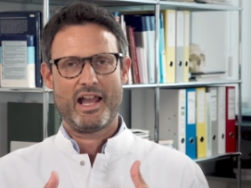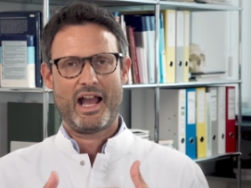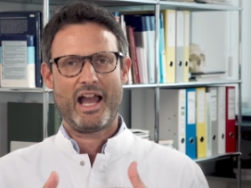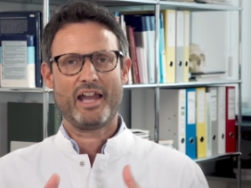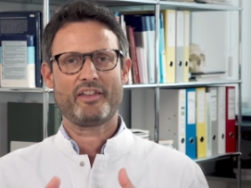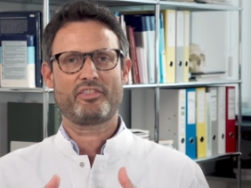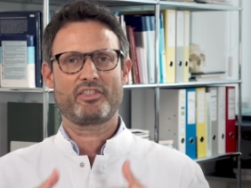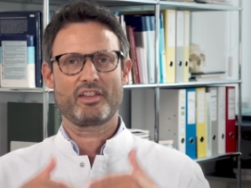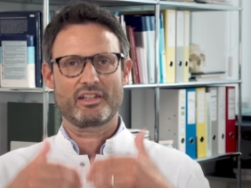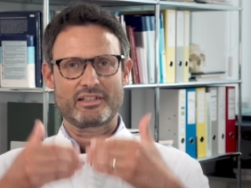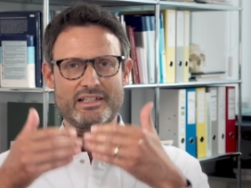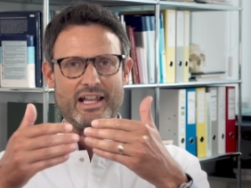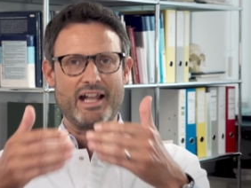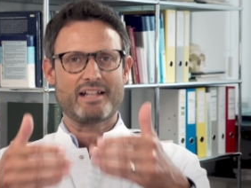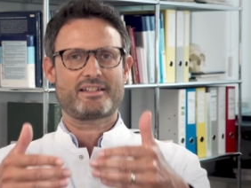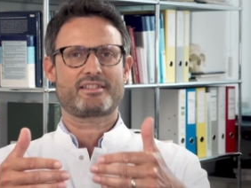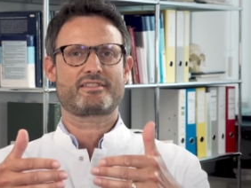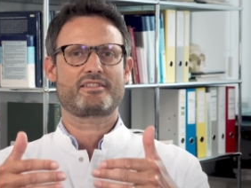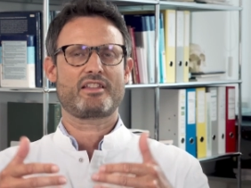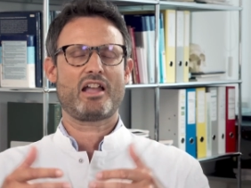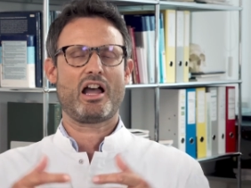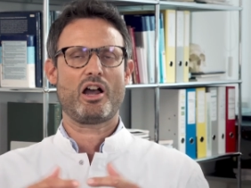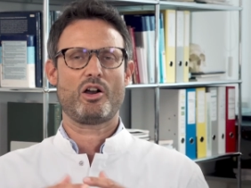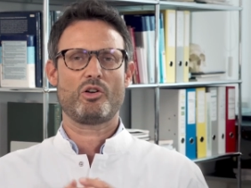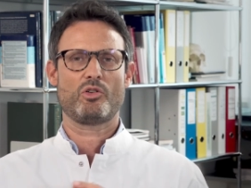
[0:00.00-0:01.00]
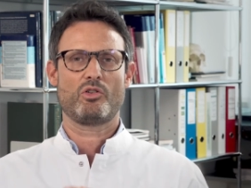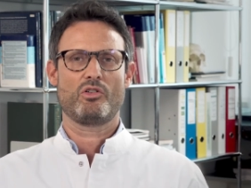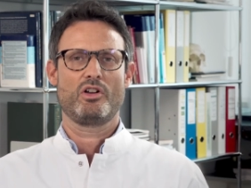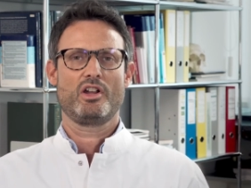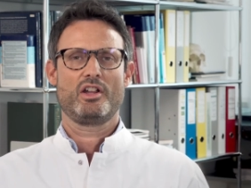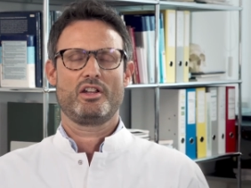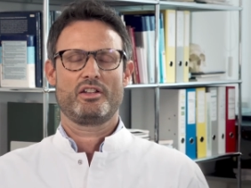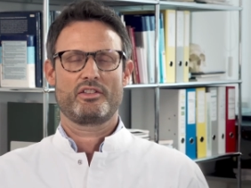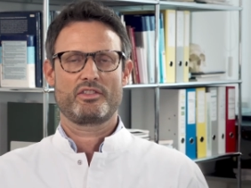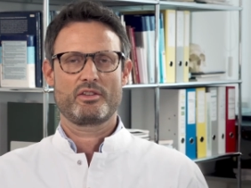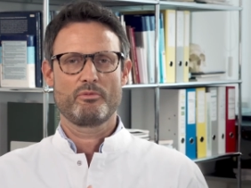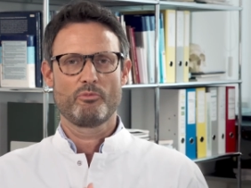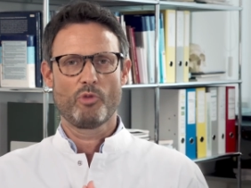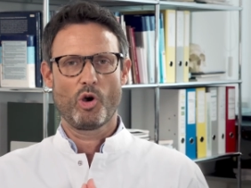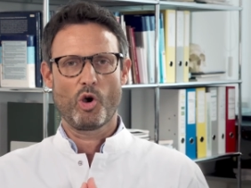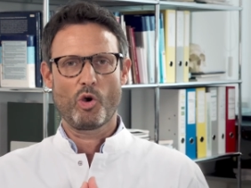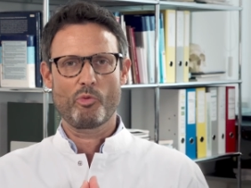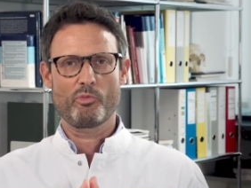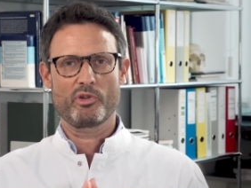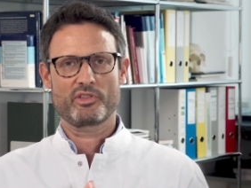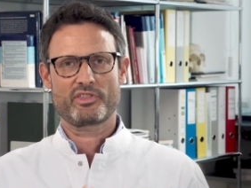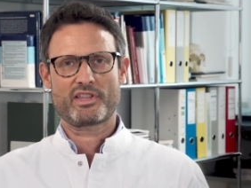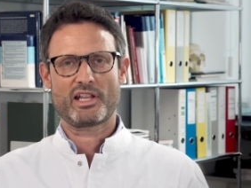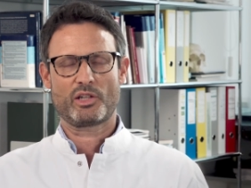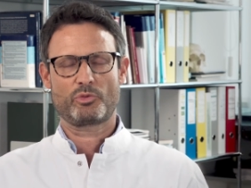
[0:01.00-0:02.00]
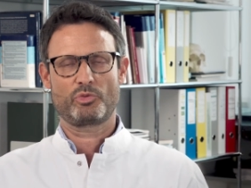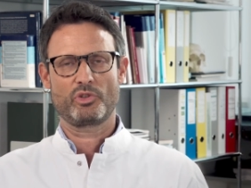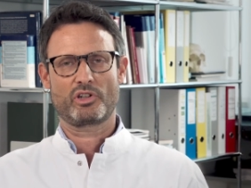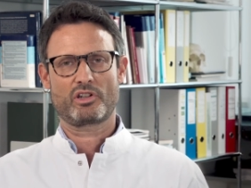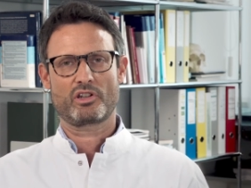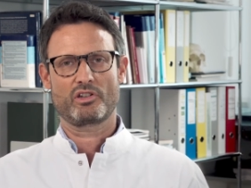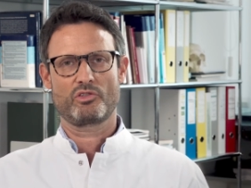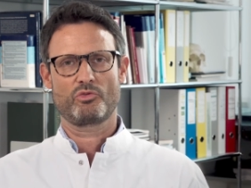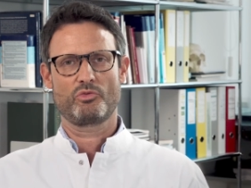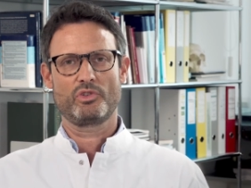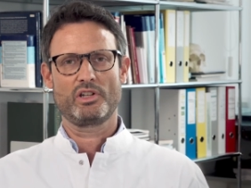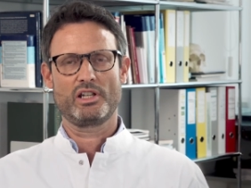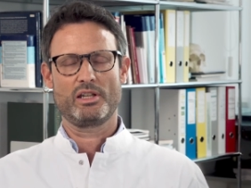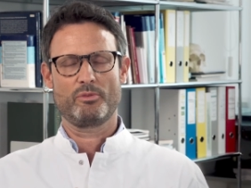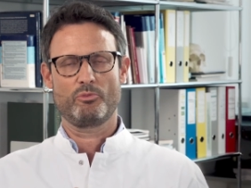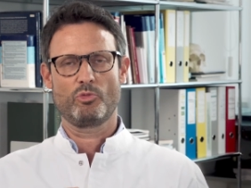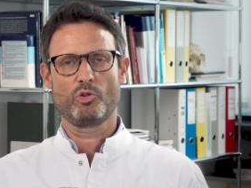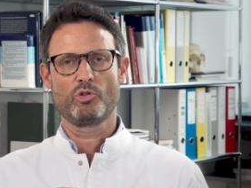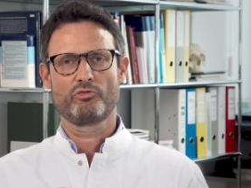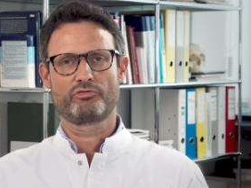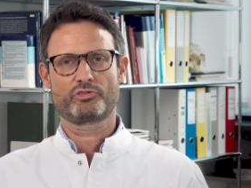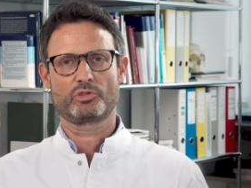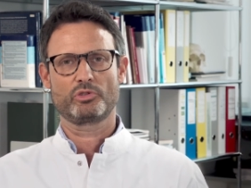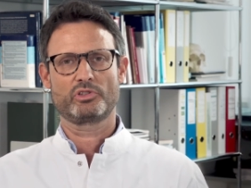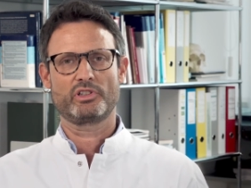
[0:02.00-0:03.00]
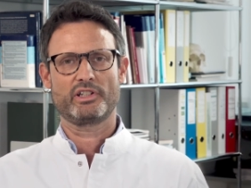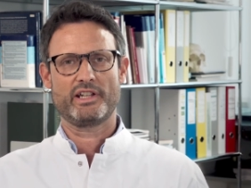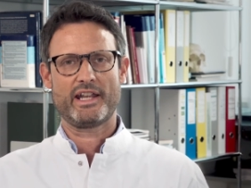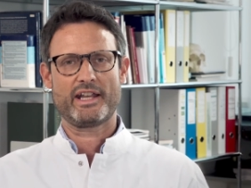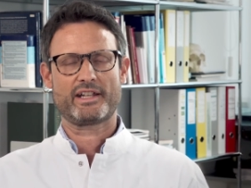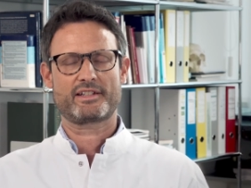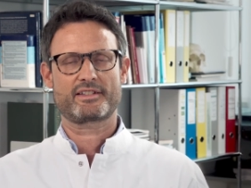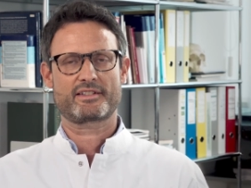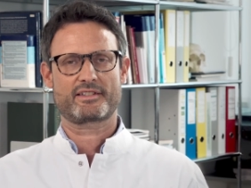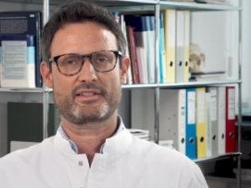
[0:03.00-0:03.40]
I think that's now the moment that we can really move to the next